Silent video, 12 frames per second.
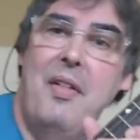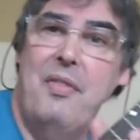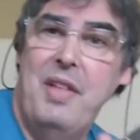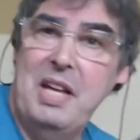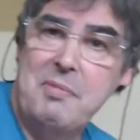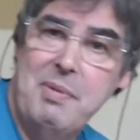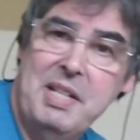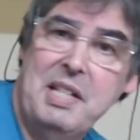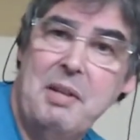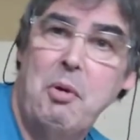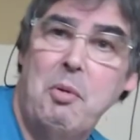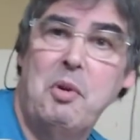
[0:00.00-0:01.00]
and that's
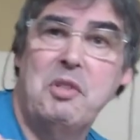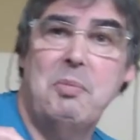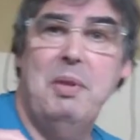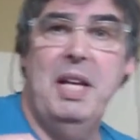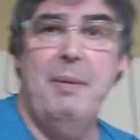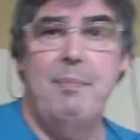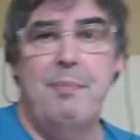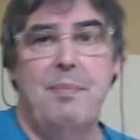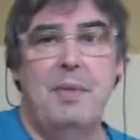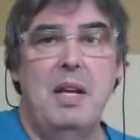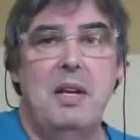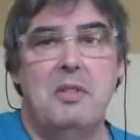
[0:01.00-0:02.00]
basically what we're going to play.
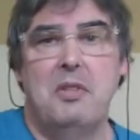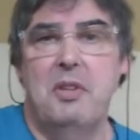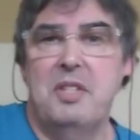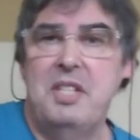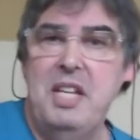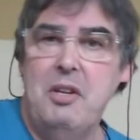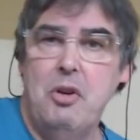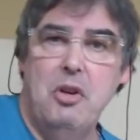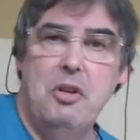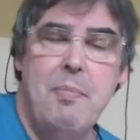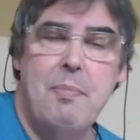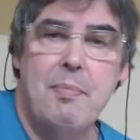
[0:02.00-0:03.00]
So the C
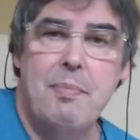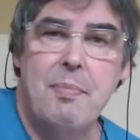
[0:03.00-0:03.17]
chord,